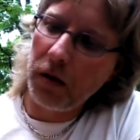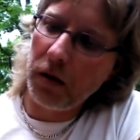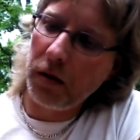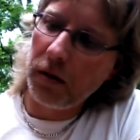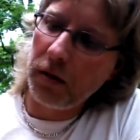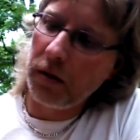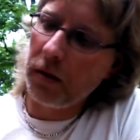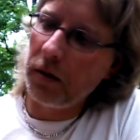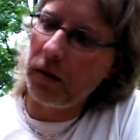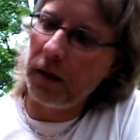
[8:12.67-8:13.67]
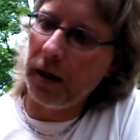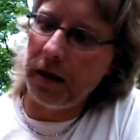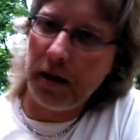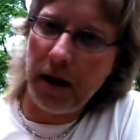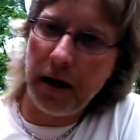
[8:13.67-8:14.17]
at the end
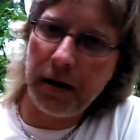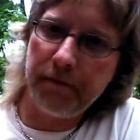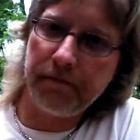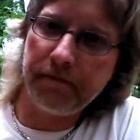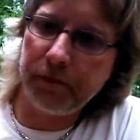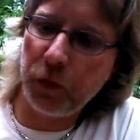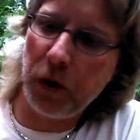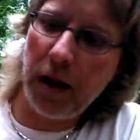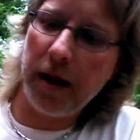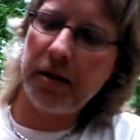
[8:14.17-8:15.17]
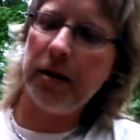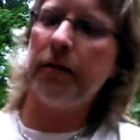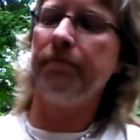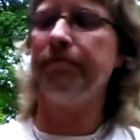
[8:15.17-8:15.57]
of the night, relaxing.